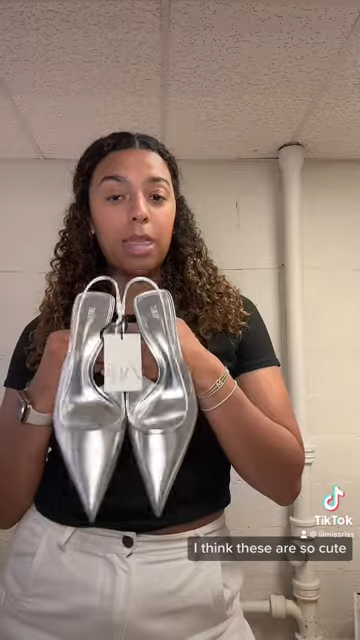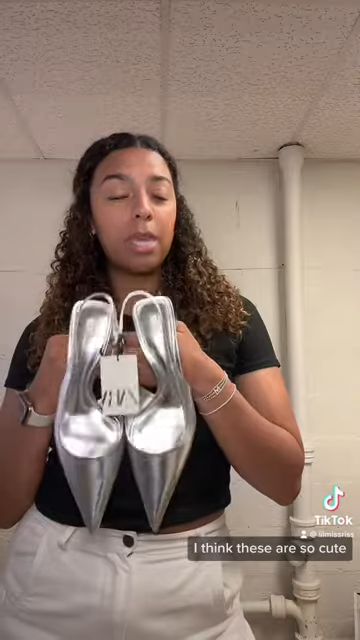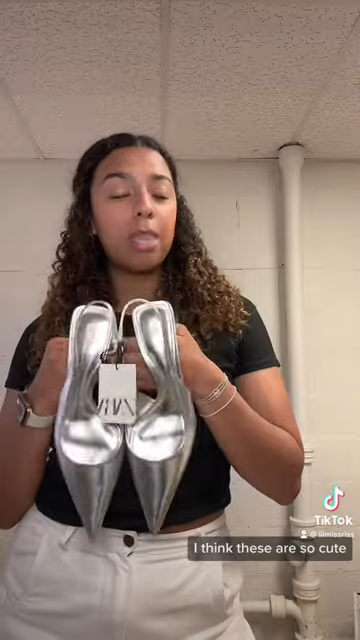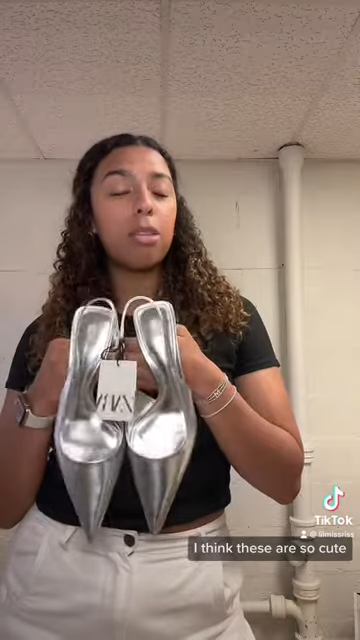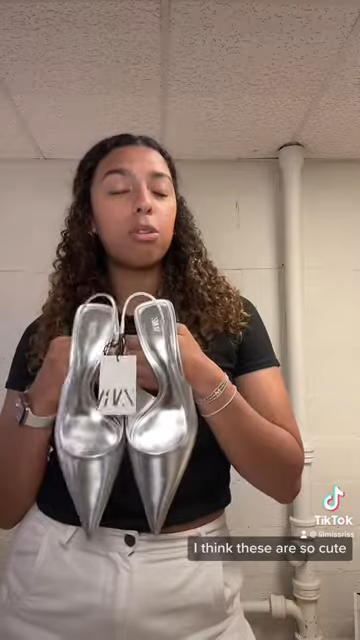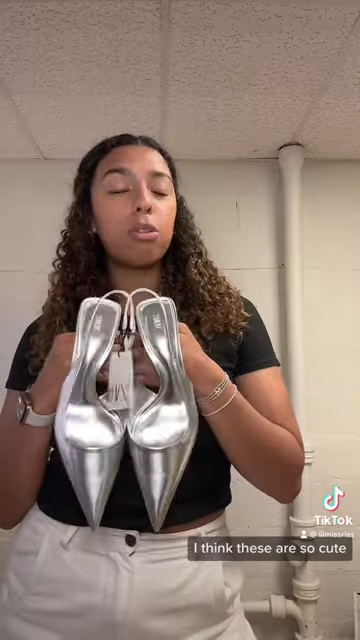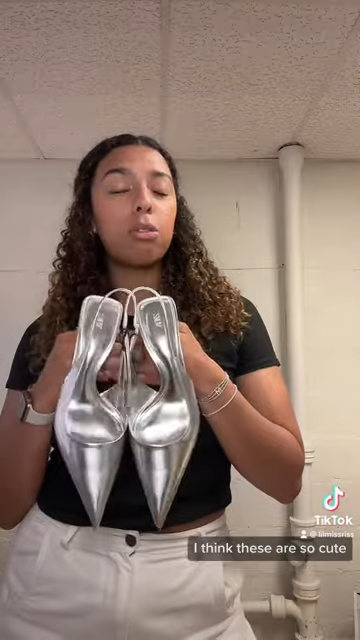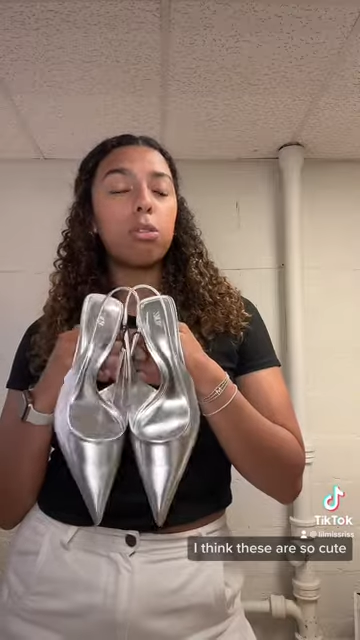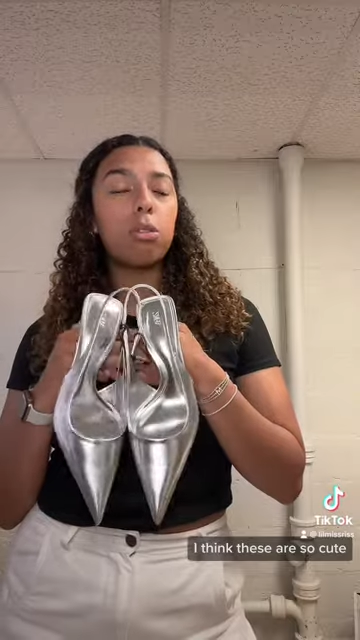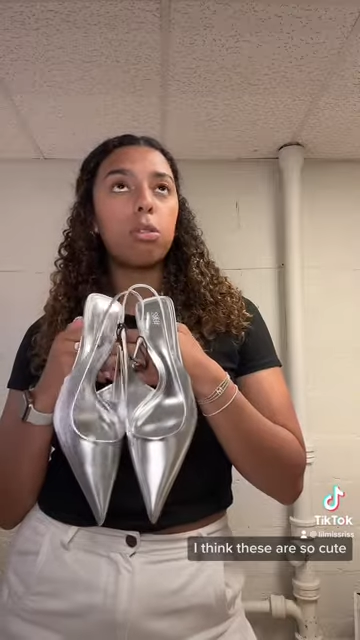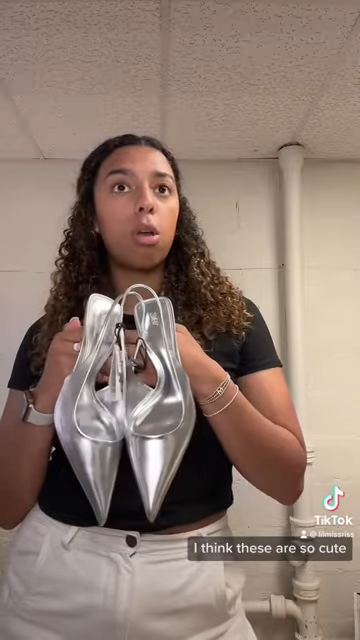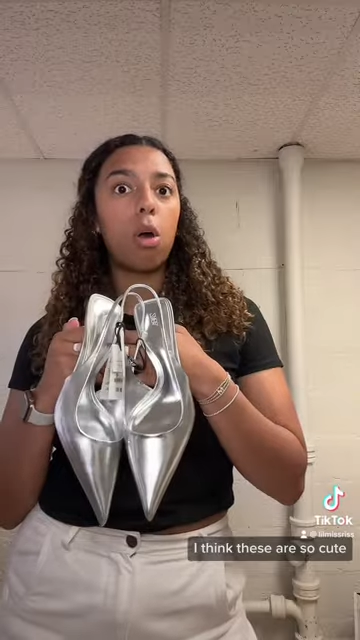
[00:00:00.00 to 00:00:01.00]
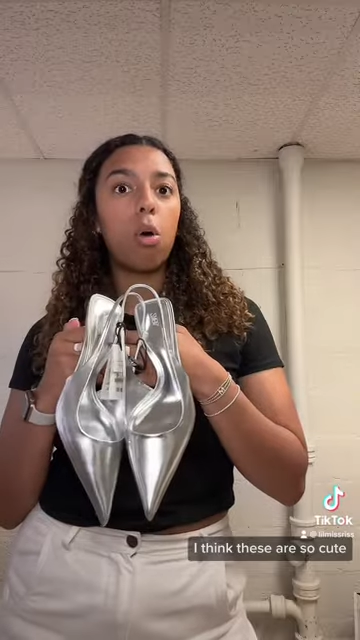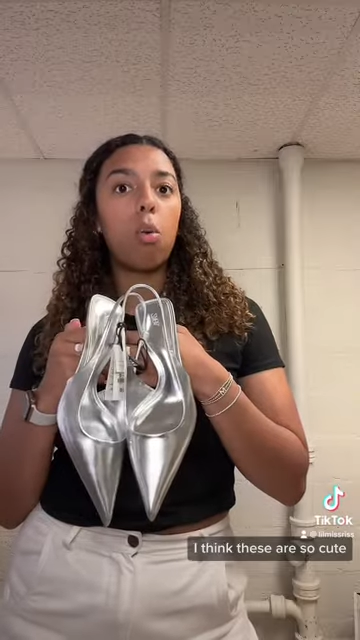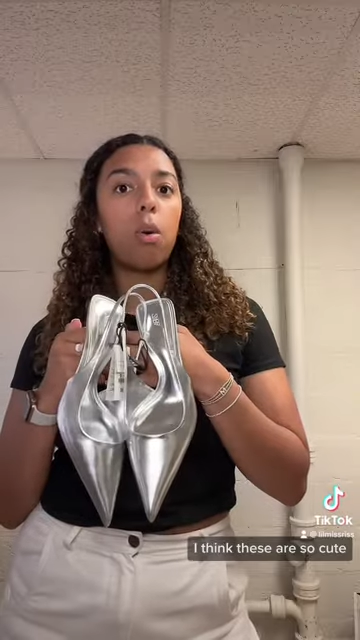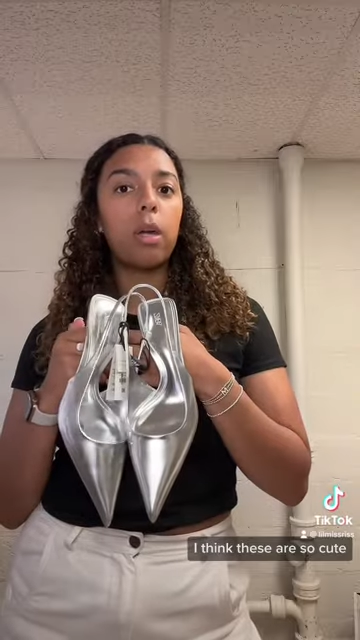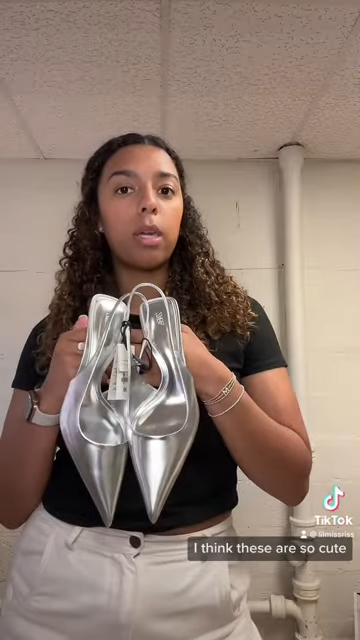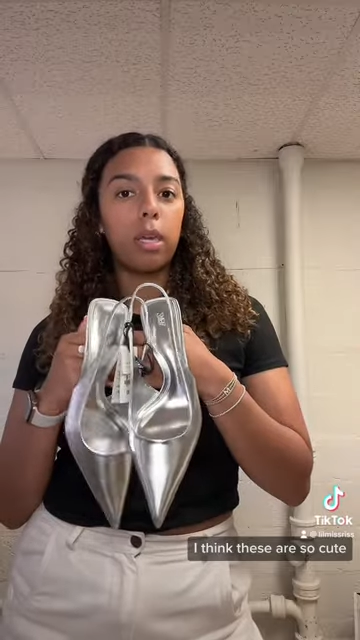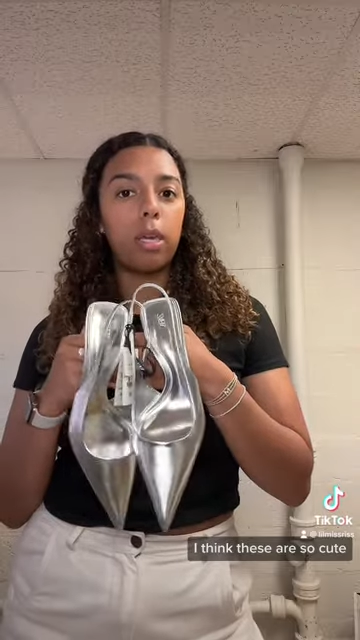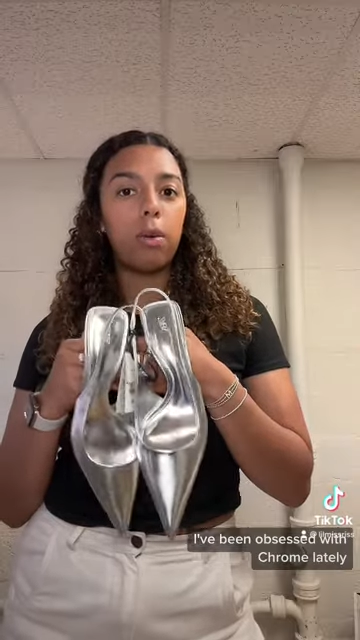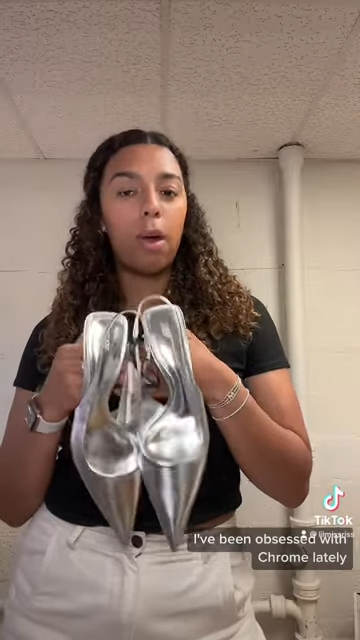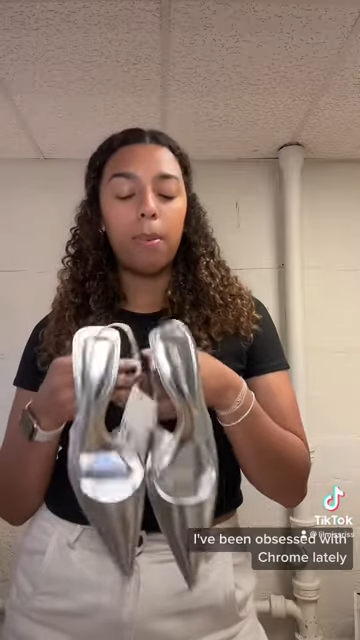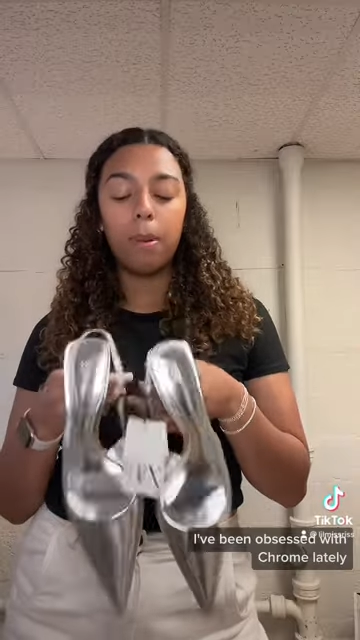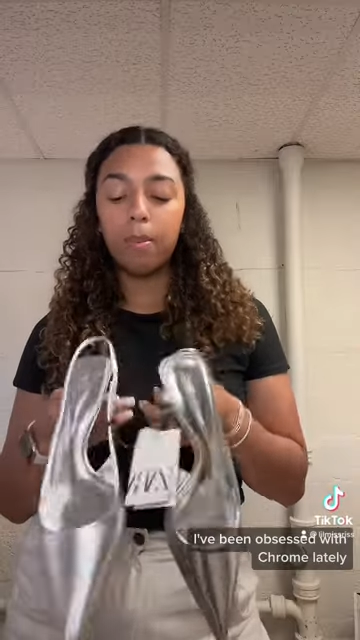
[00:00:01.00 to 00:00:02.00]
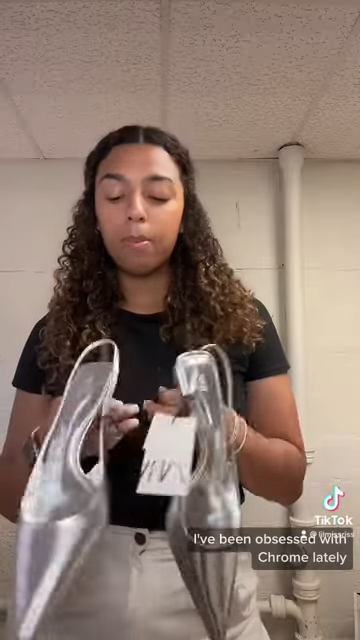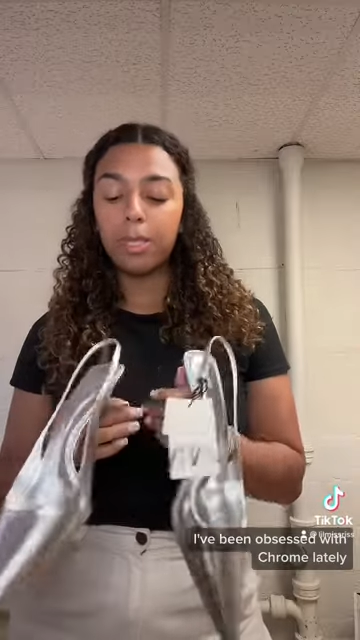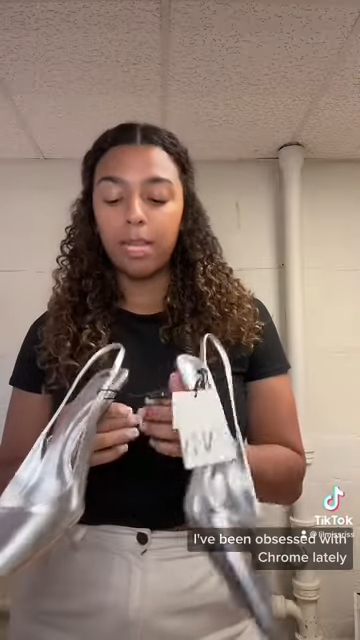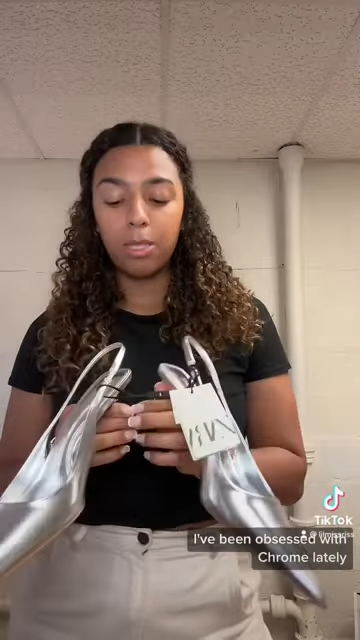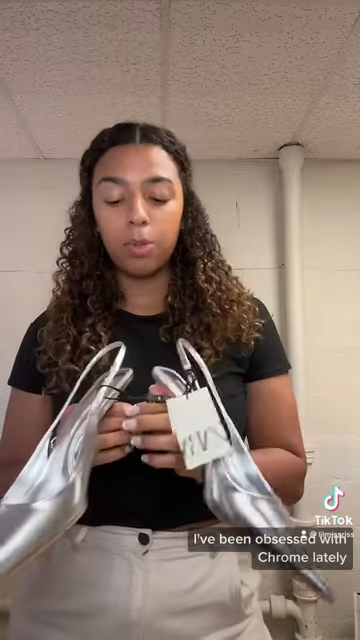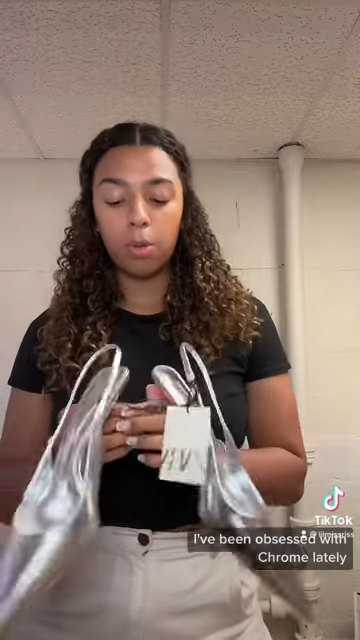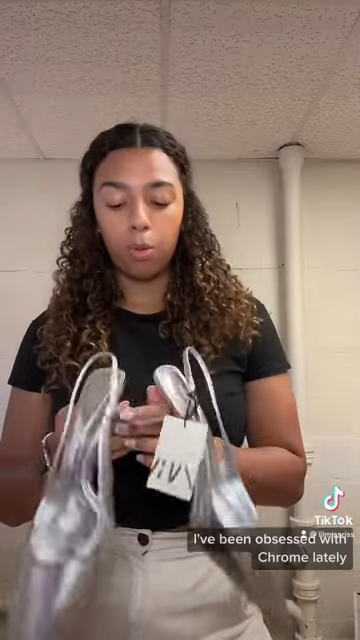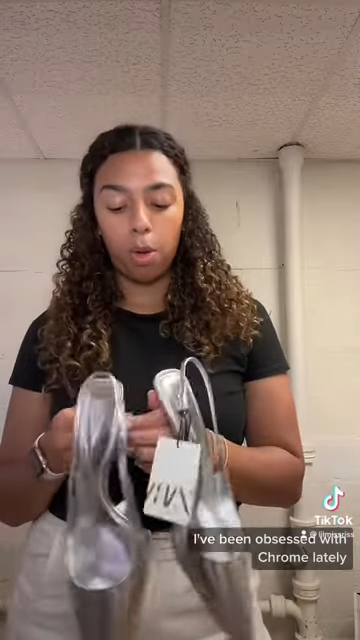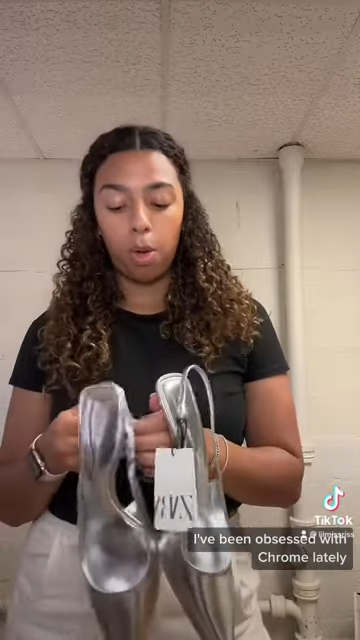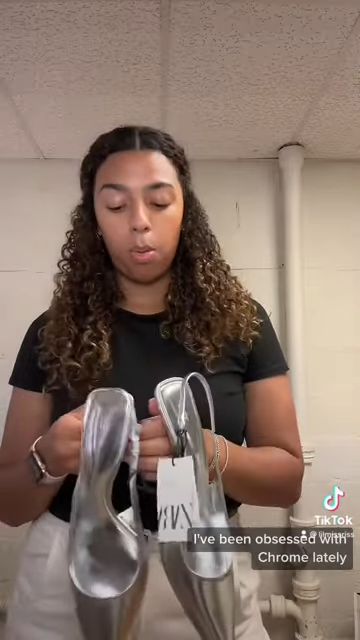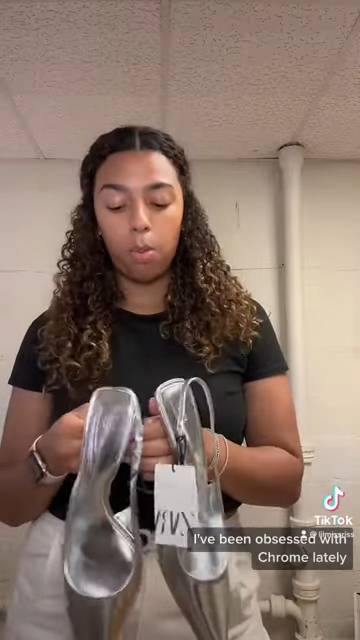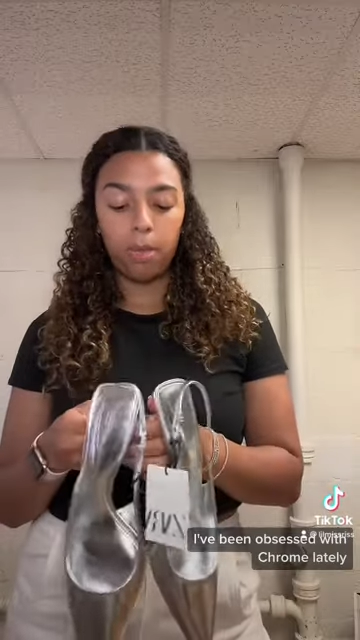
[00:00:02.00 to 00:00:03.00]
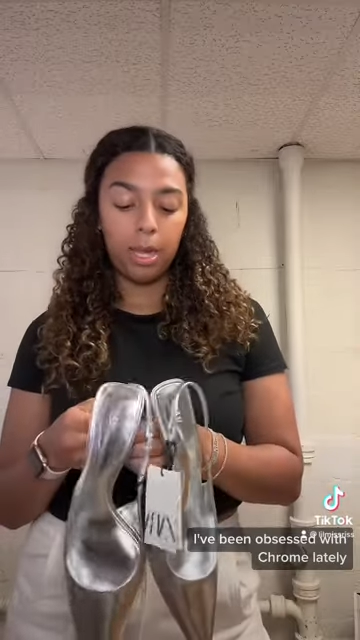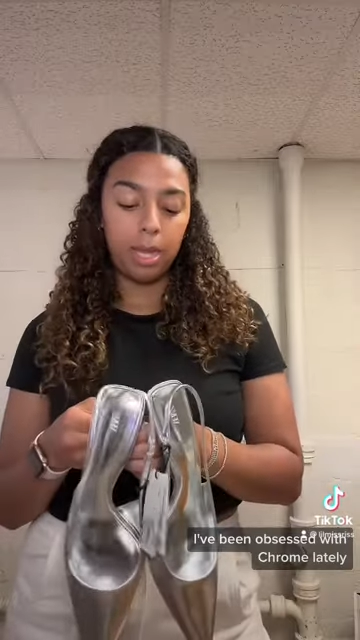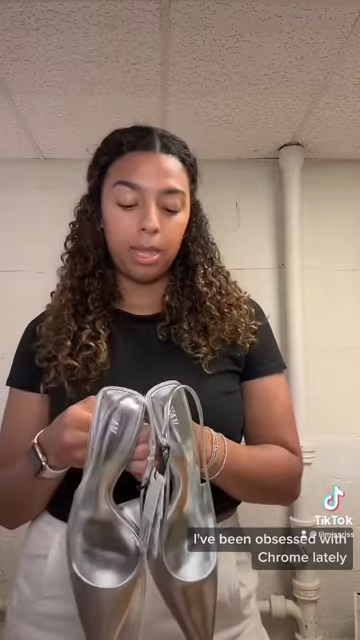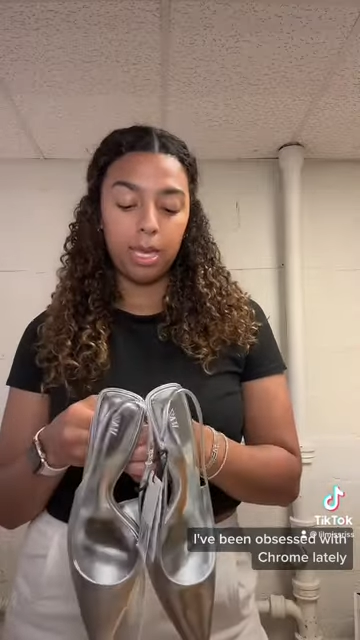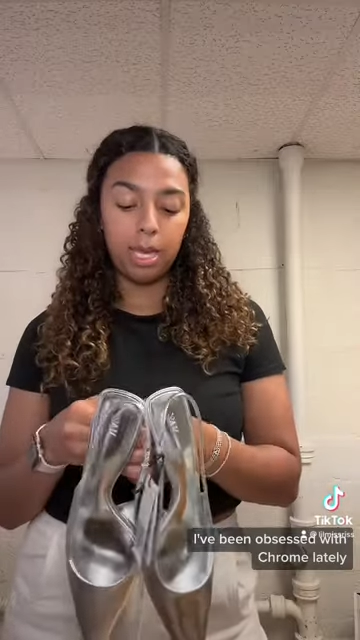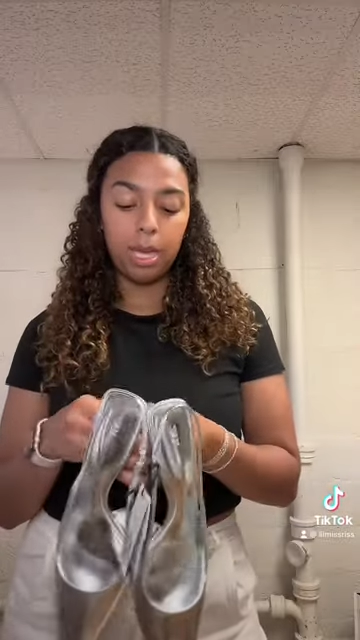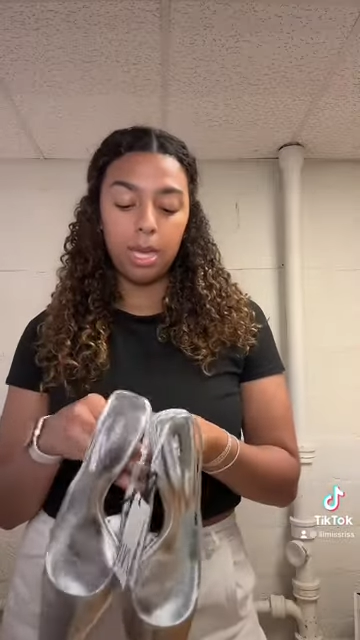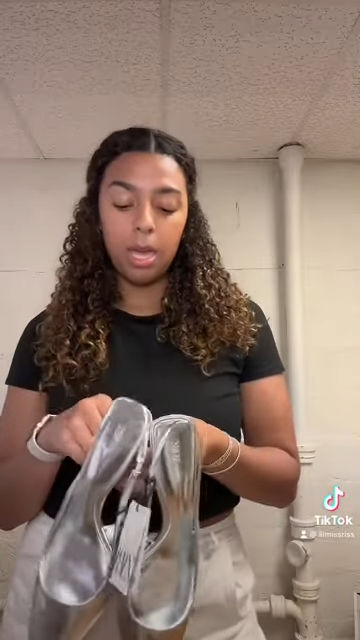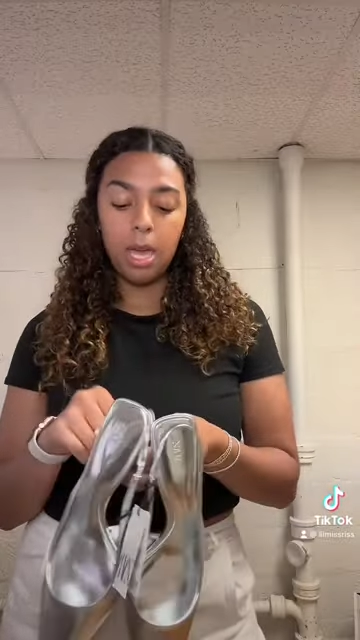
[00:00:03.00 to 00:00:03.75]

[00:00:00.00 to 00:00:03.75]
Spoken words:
these are so cute. I've been obsessed with chrome lately.